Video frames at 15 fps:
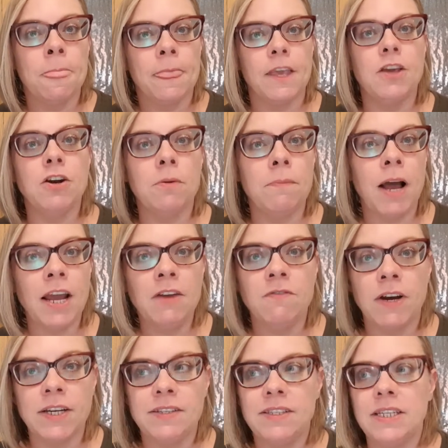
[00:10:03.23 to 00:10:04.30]
my
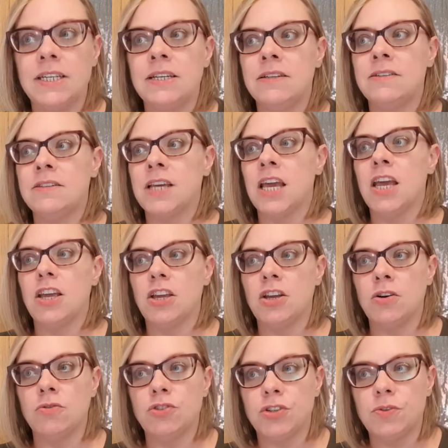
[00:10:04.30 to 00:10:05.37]
advice is,
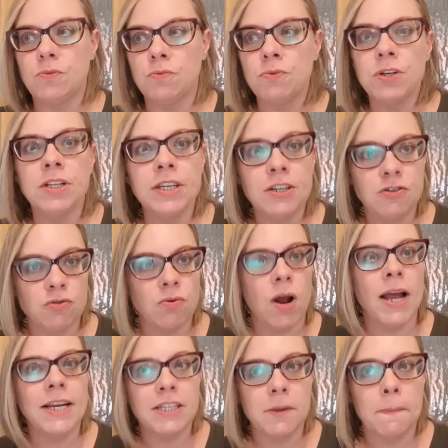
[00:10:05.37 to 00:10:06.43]
just really
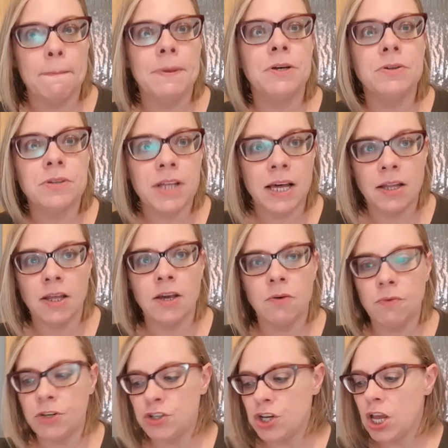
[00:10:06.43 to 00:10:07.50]
try to build that
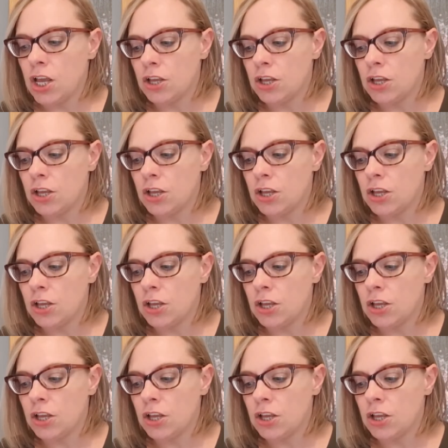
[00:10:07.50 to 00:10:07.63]
language